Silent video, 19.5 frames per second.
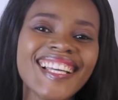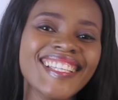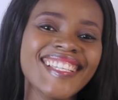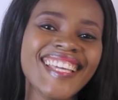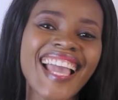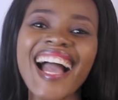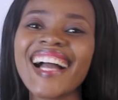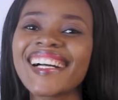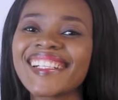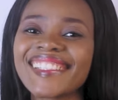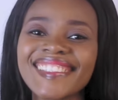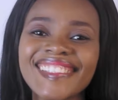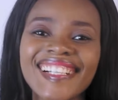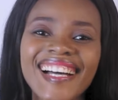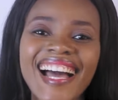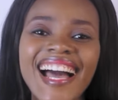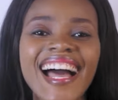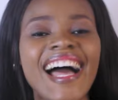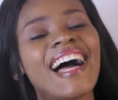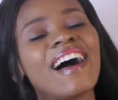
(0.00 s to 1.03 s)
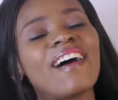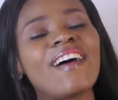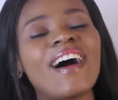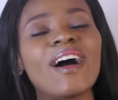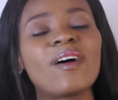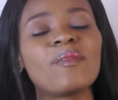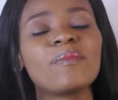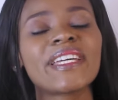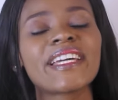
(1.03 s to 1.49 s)
Yeah,
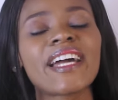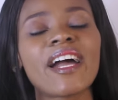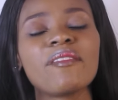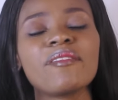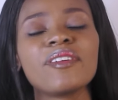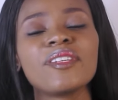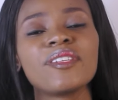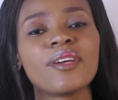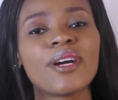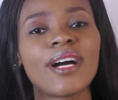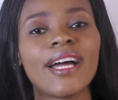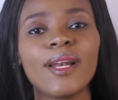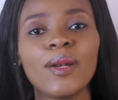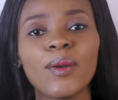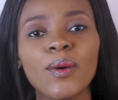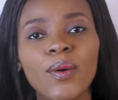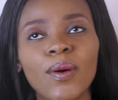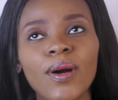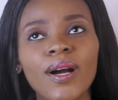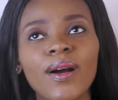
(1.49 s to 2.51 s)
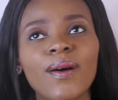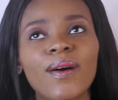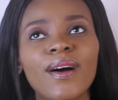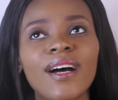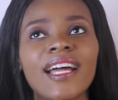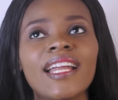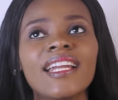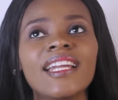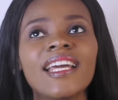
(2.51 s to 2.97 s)
I'll be carrying you along
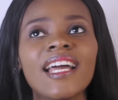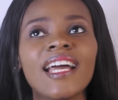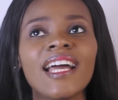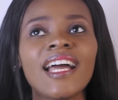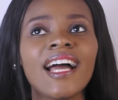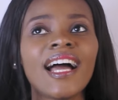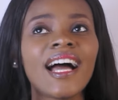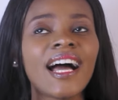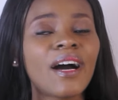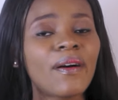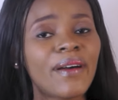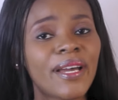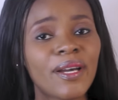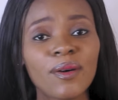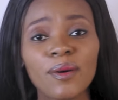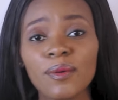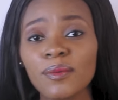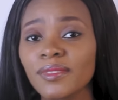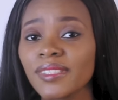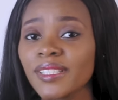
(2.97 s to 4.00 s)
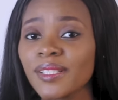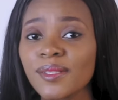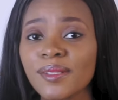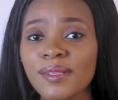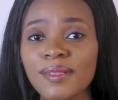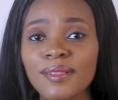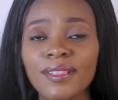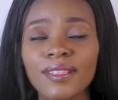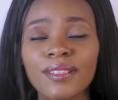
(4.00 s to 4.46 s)
on how I got
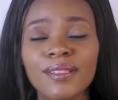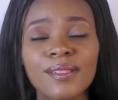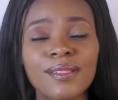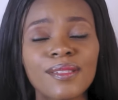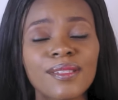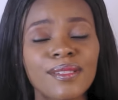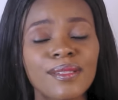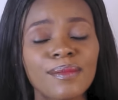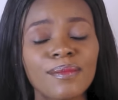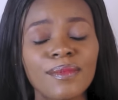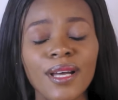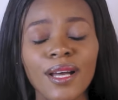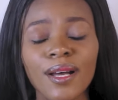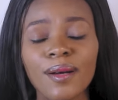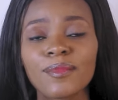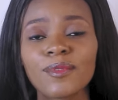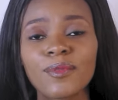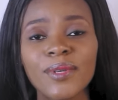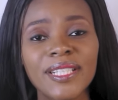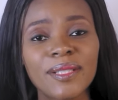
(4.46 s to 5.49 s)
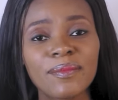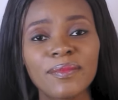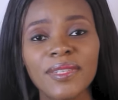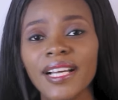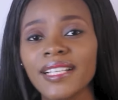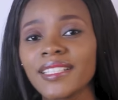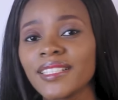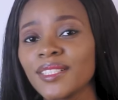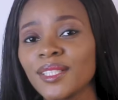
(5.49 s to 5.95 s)
into this wedding
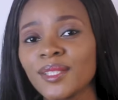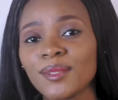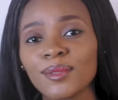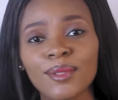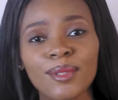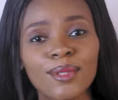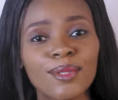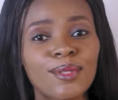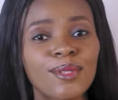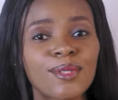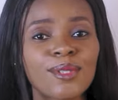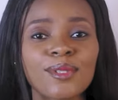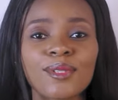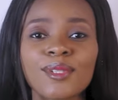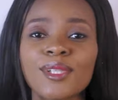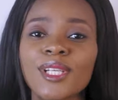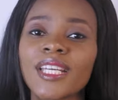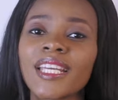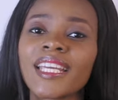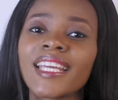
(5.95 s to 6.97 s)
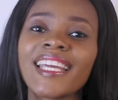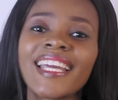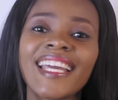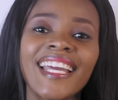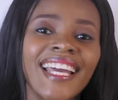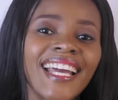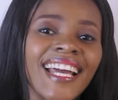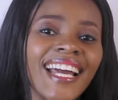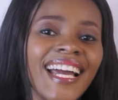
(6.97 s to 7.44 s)
planning industry
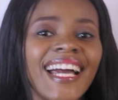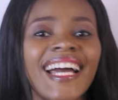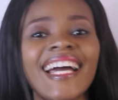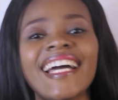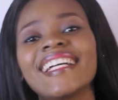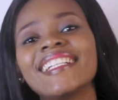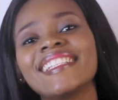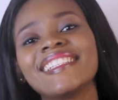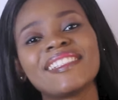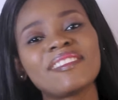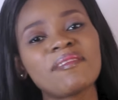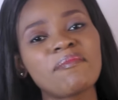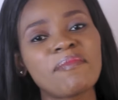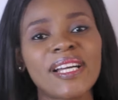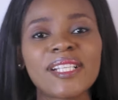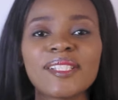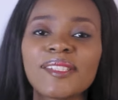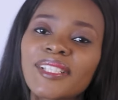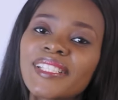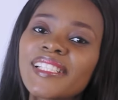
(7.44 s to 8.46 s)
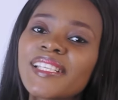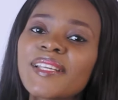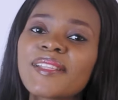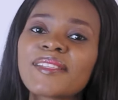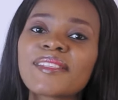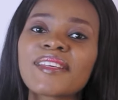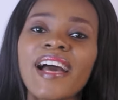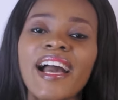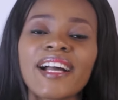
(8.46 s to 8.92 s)
and my journey
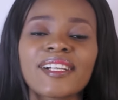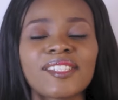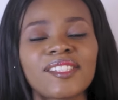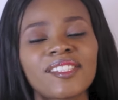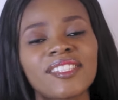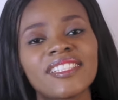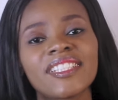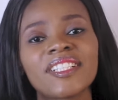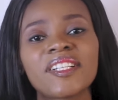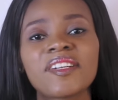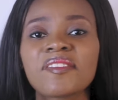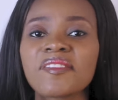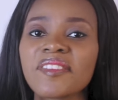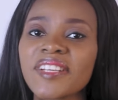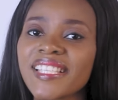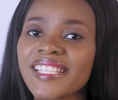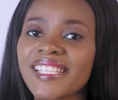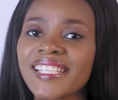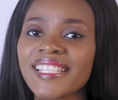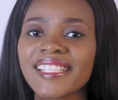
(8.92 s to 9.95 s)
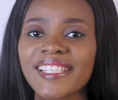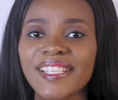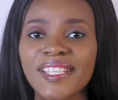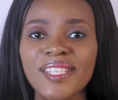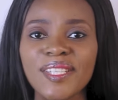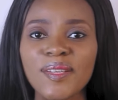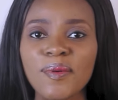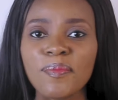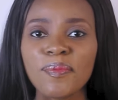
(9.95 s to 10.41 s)
into actually creating
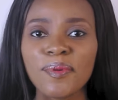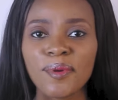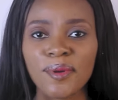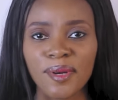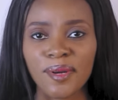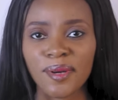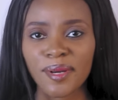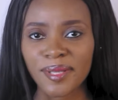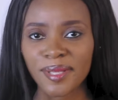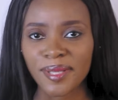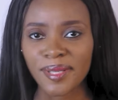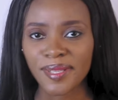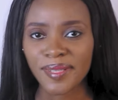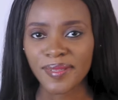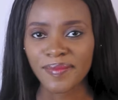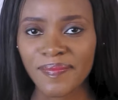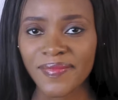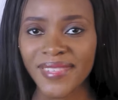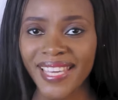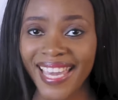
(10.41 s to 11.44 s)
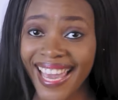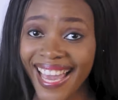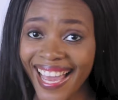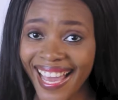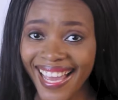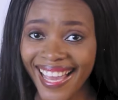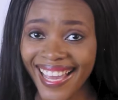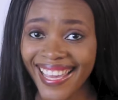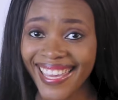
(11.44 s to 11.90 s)
these products. Okay,